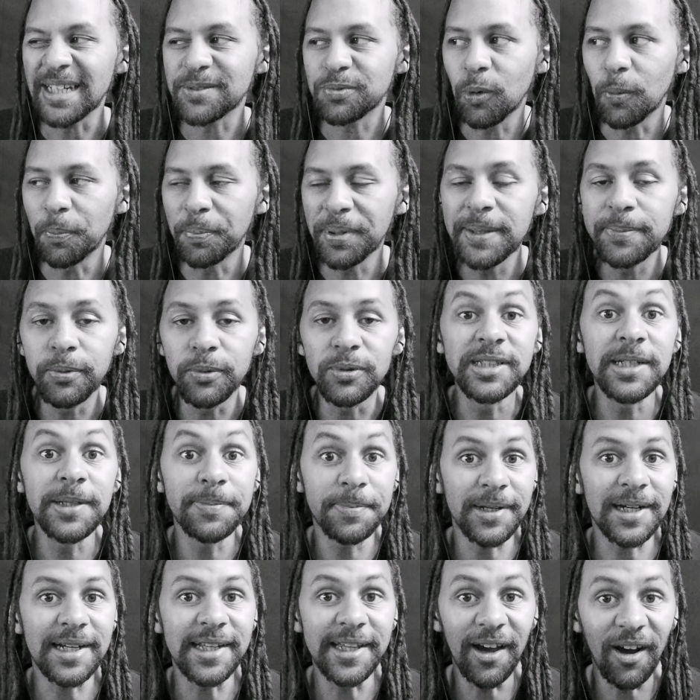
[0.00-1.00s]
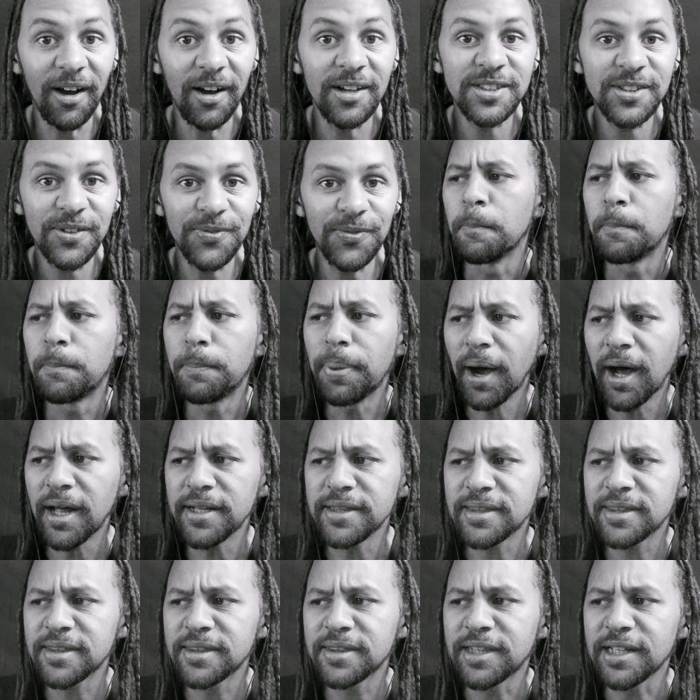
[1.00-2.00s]
that's what people typically ask for.
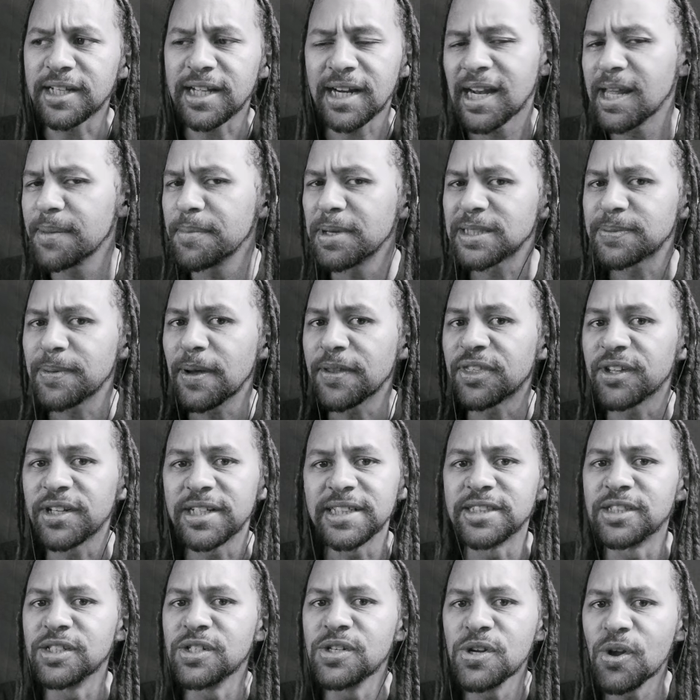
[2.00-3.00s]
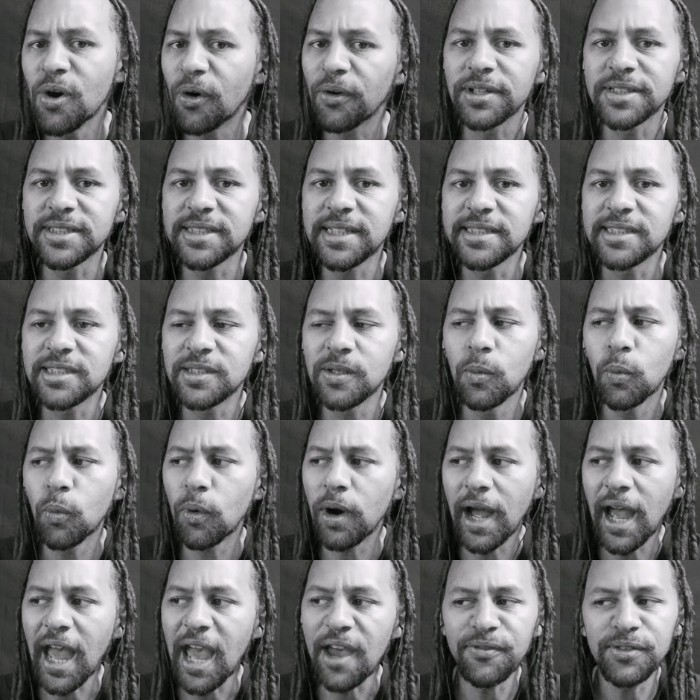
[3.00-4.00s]
But The clear mix method is not a system
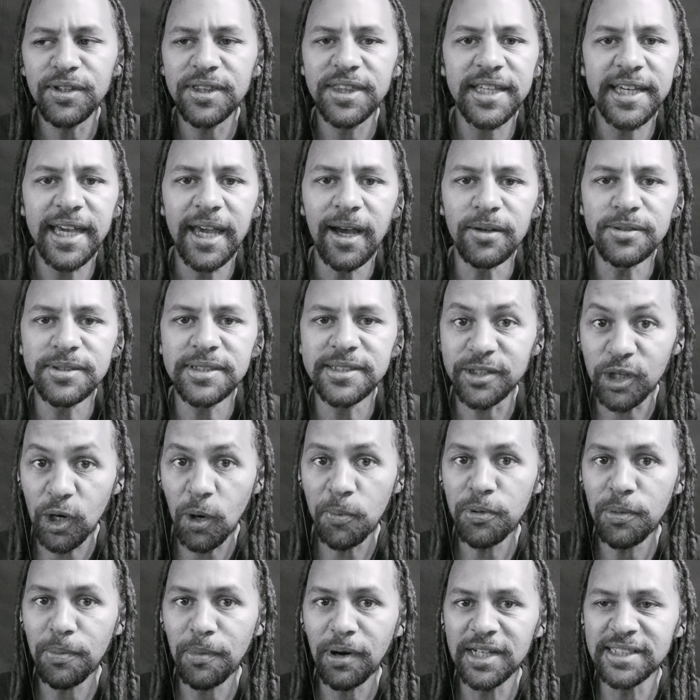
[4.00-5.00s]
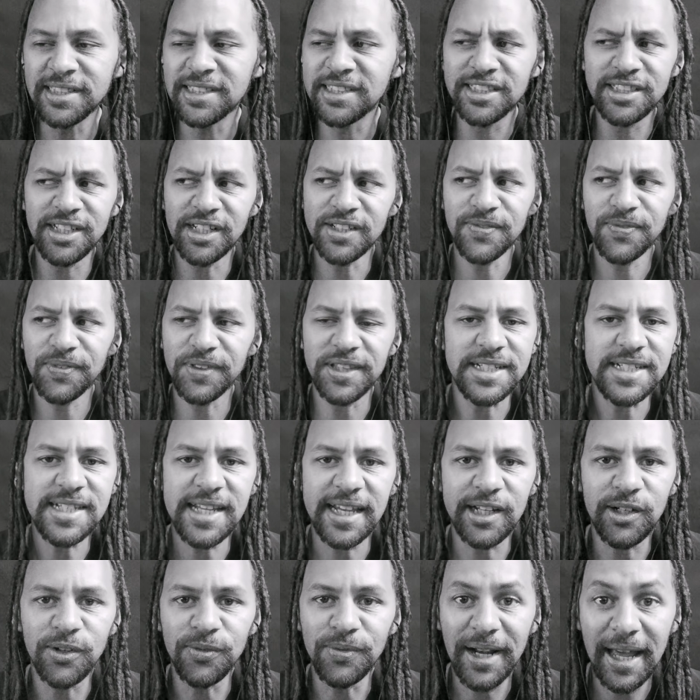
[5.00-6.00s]
where everything else is compromised just for the
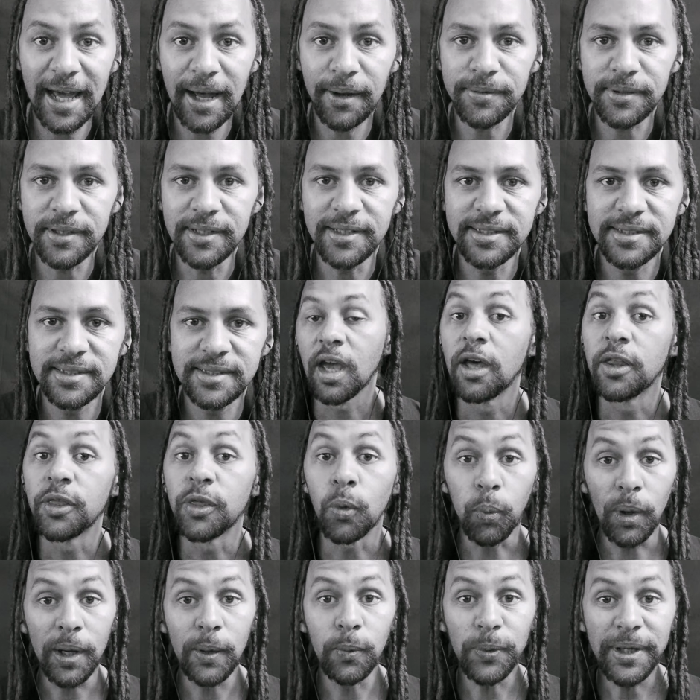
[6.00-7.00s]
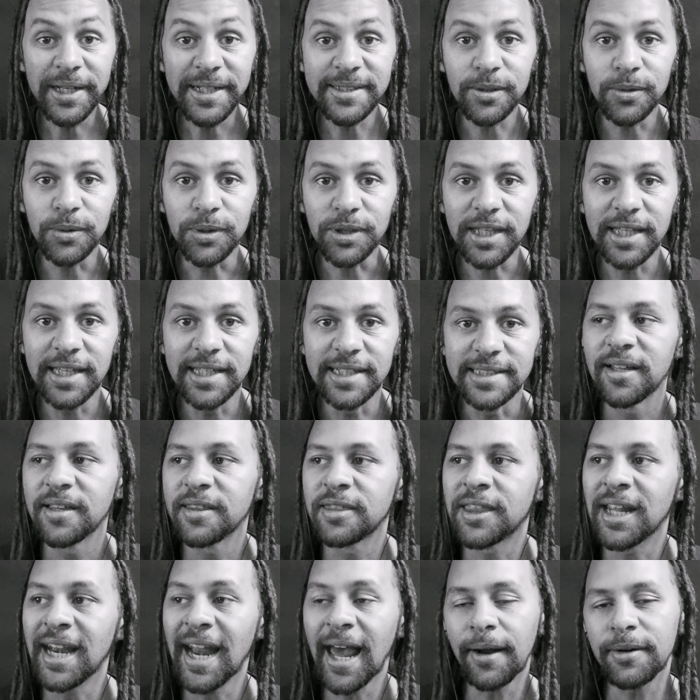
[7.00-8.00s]
sake of loudness. The way we do
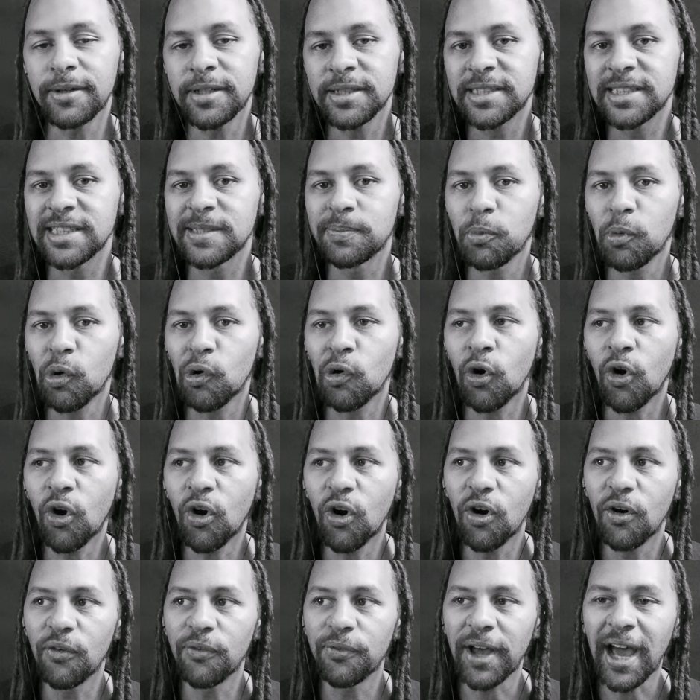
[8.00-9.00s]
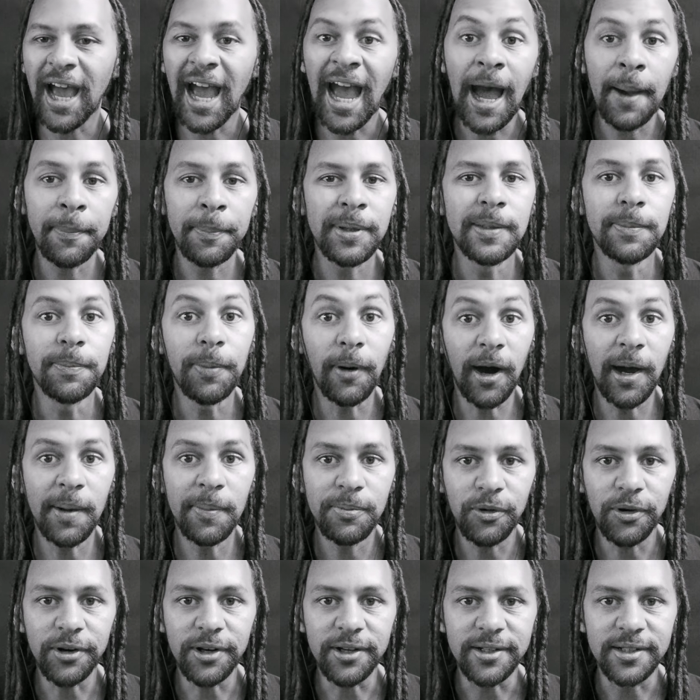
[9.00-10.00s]
things, the loudness is more of a happy
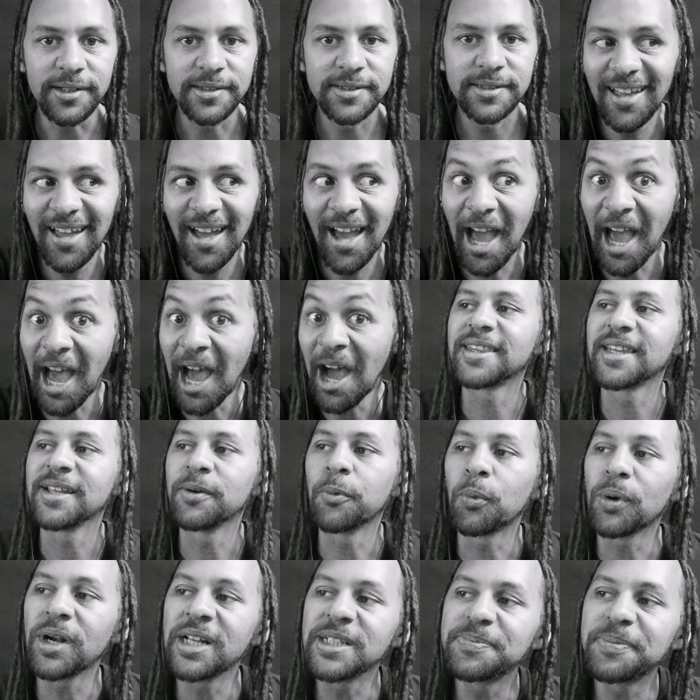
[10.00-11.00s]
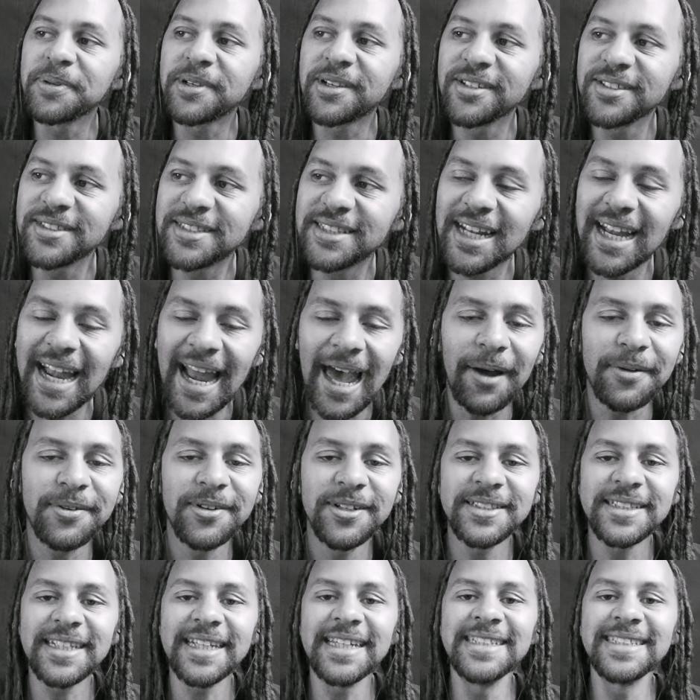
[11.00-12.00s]
byproduct. How? Well, it's because the
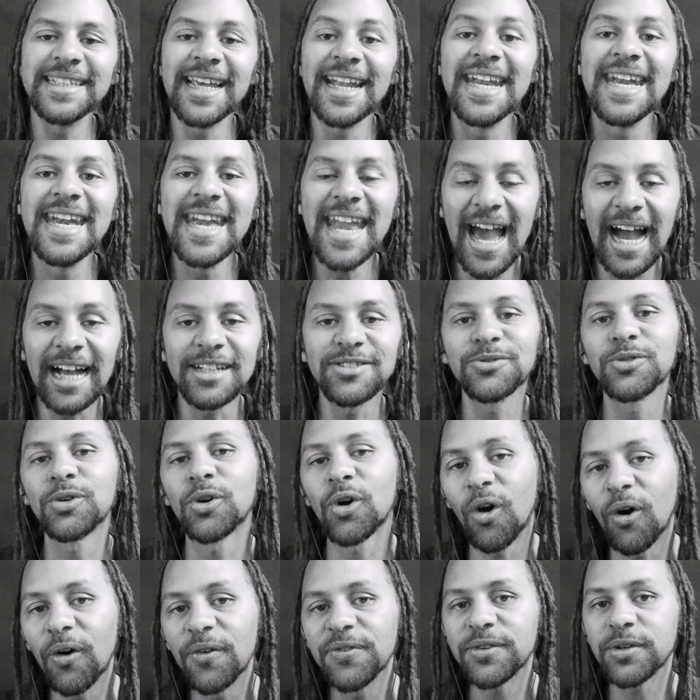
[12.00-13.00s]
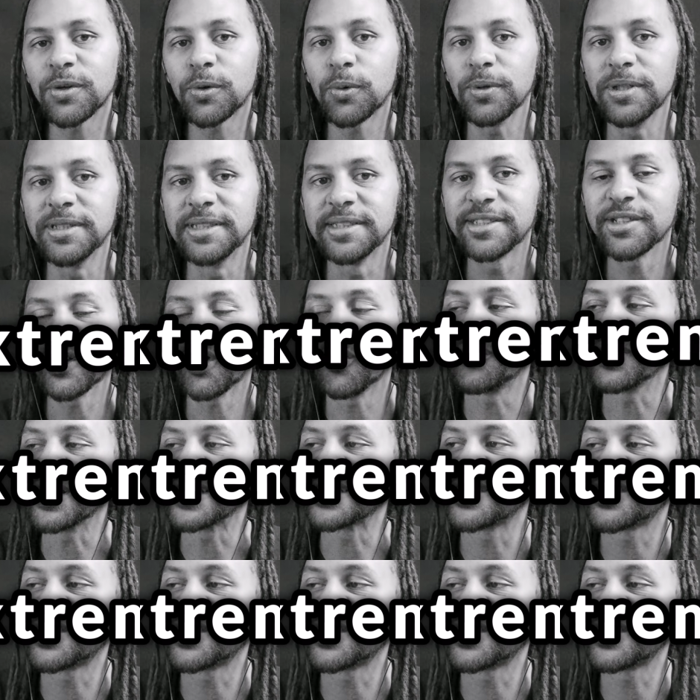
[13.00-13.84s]
loudness is a natural consequence of